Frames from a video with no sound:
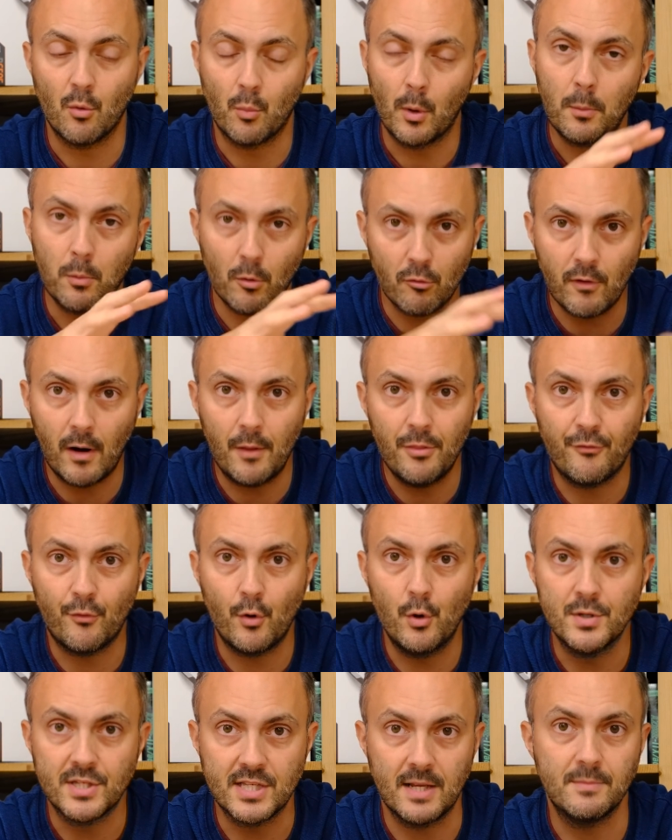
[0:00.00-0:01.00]
We will run
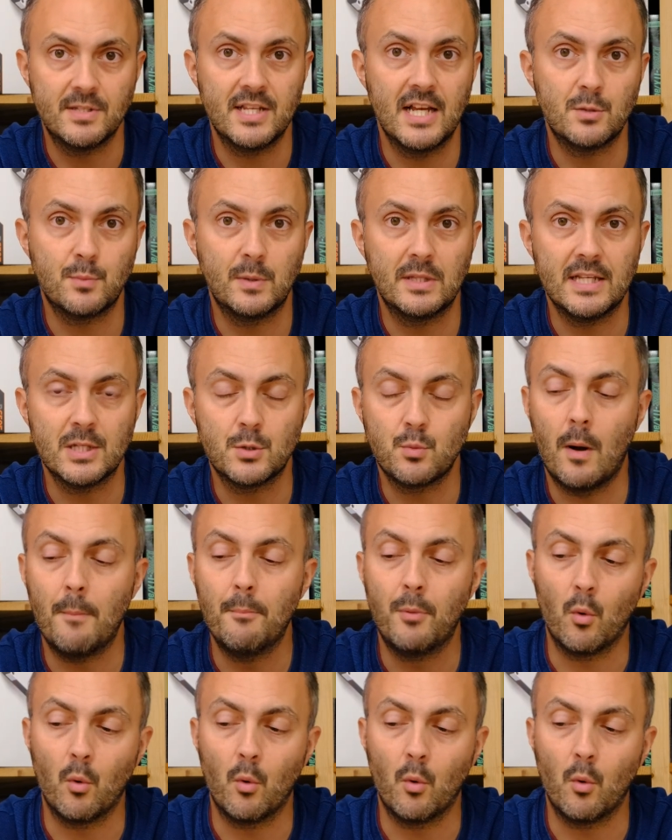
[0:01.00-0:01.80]
through some tests with this one,